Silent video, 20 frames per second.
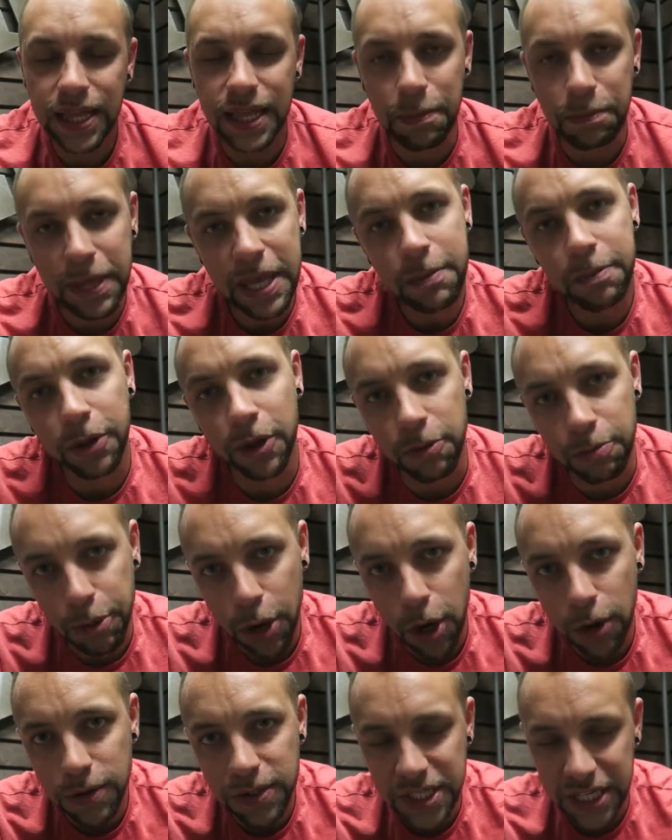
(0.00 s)
that people are
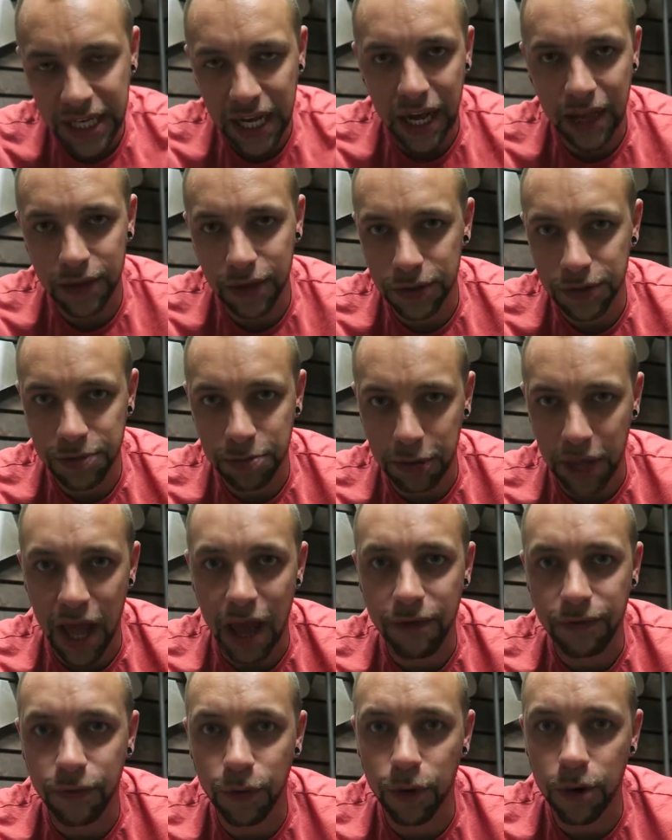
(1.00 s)
posting on those
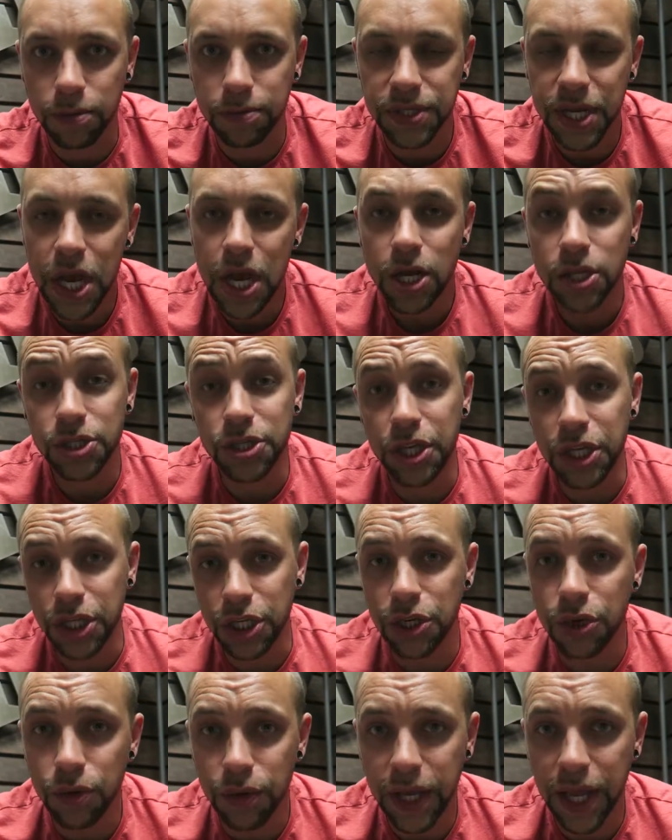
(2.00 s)
platforms so that
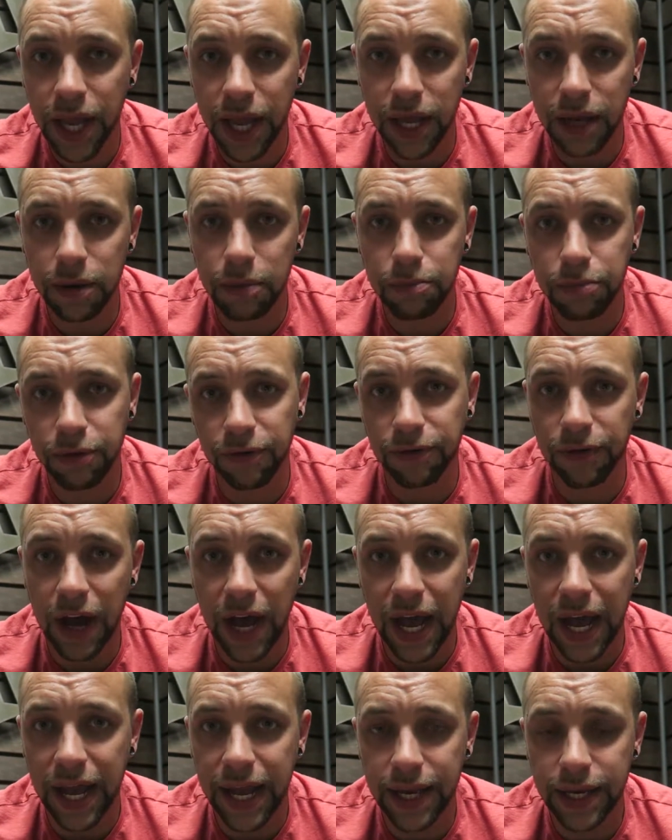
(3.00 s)
you can
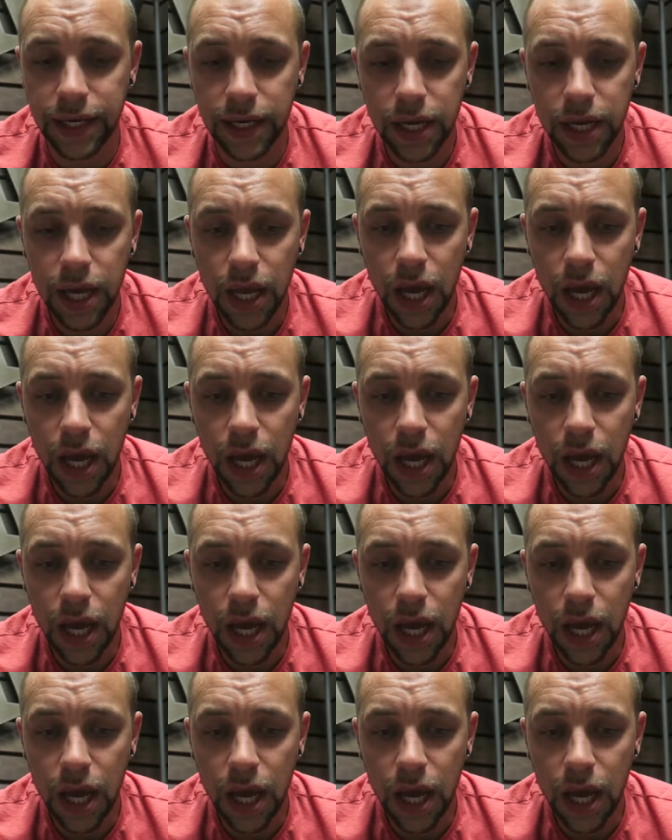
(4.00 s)
provide